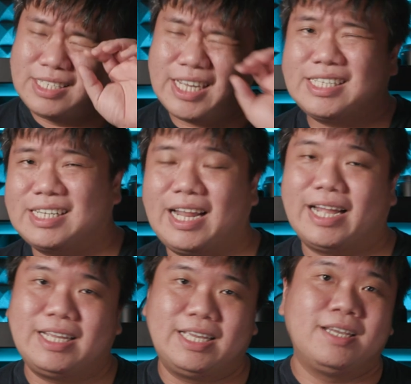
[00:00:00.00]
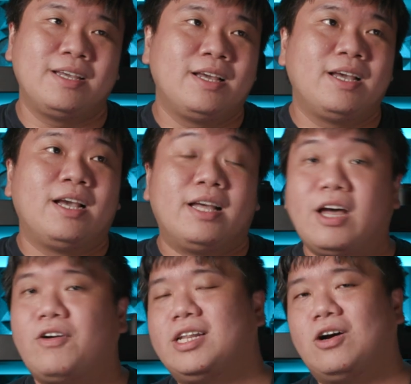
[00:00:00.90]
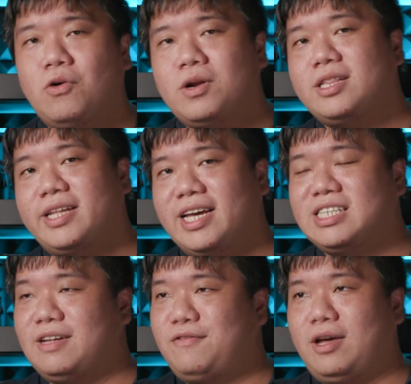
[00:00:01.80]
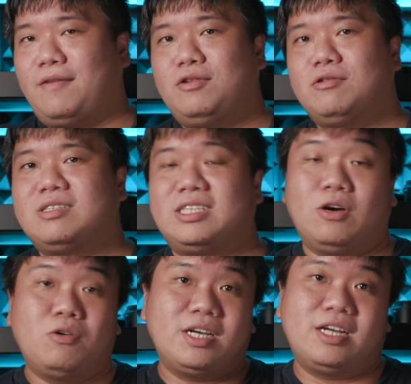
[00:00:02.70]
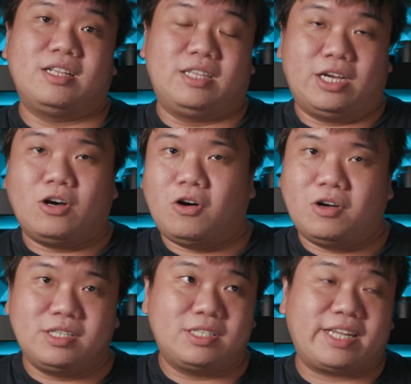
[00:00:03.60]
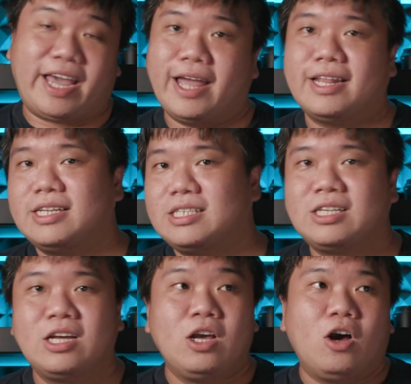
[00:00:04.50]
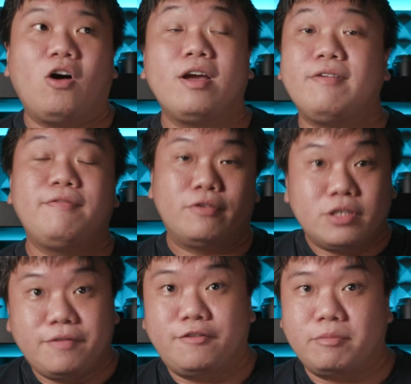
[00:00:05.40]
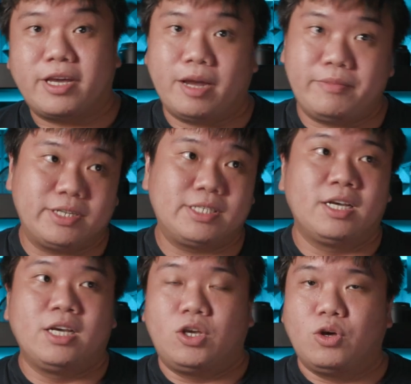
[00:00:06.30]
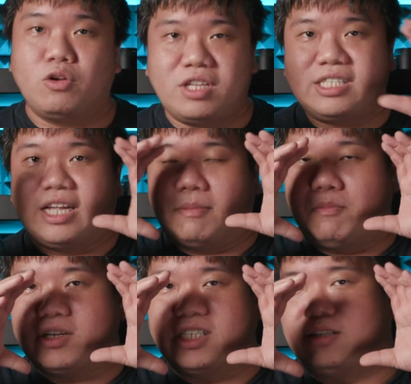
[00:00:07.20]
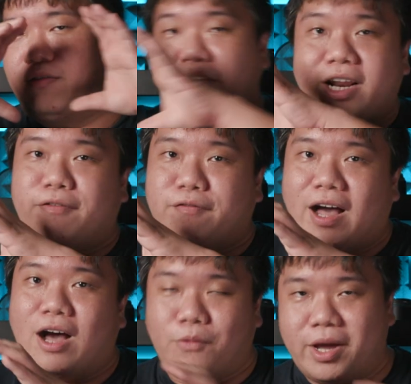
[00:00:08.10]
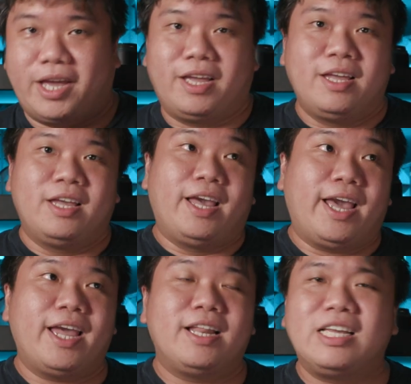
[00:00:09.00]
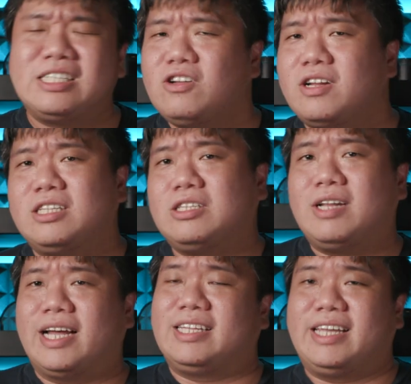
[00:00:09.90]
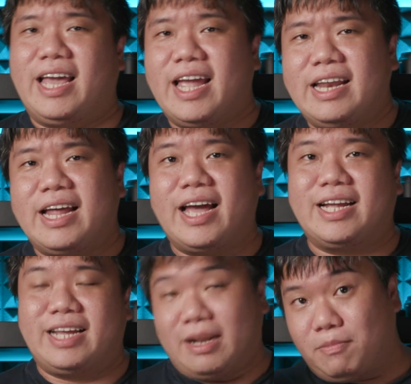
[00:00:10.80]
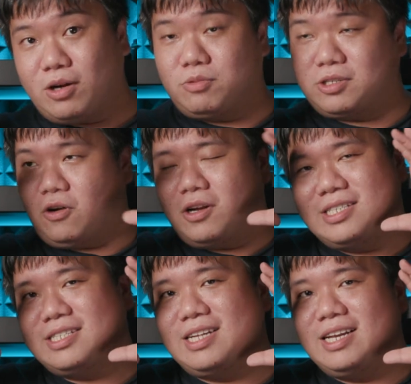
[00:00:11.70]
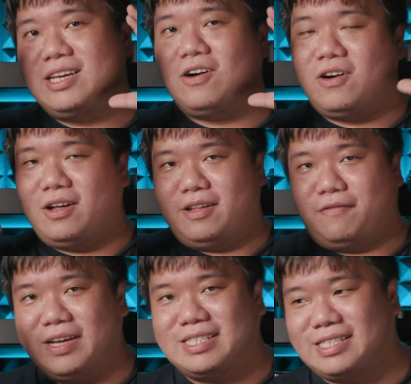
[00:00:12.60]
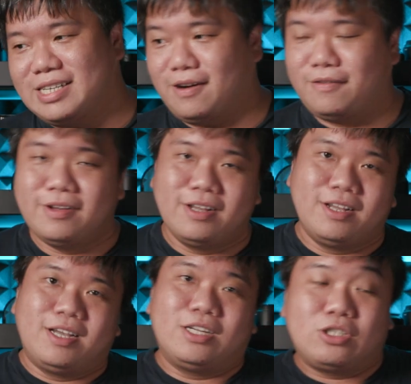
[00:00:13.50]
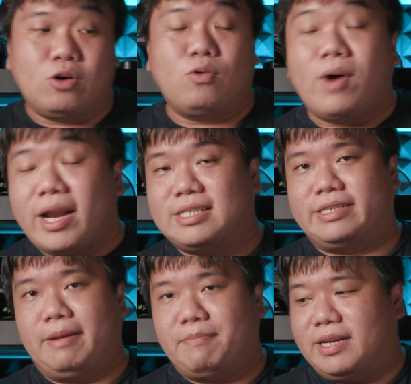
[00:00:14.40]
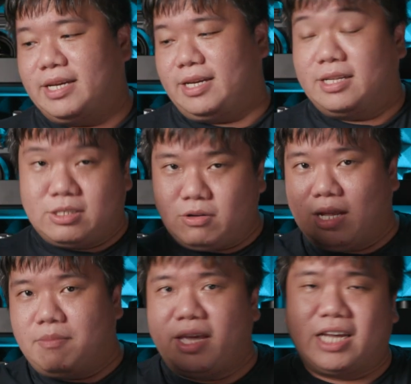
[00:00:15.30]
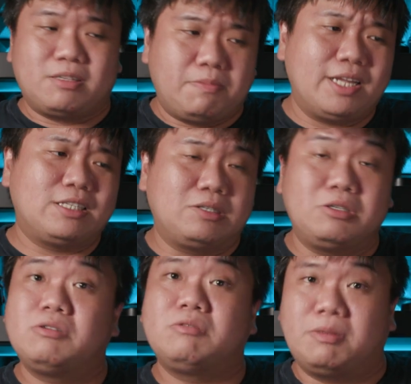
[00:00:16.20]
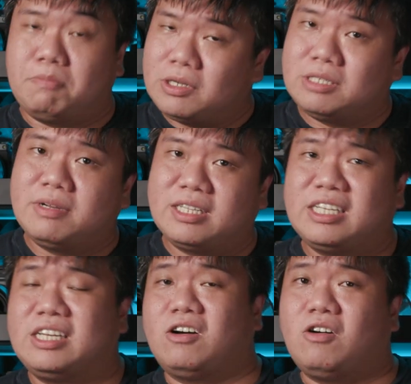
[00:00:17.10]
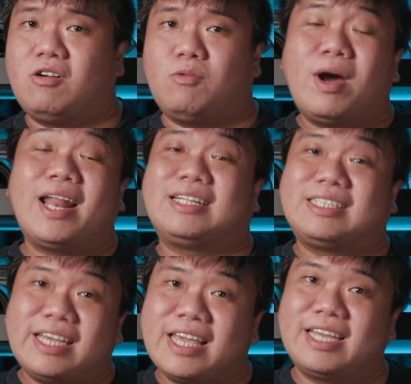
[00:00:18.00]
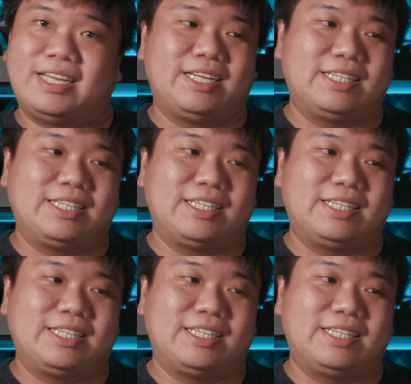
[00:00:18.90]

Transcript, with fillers: just slightly. Now in the older days, if you have used the older Nikons, Canons, or even Fujifilm cameras, you'll notice that the box is really far away. And it's not until like the A9 that the box was consistently on the face itself. So what is happening? So let me explain to you the possibility or what I think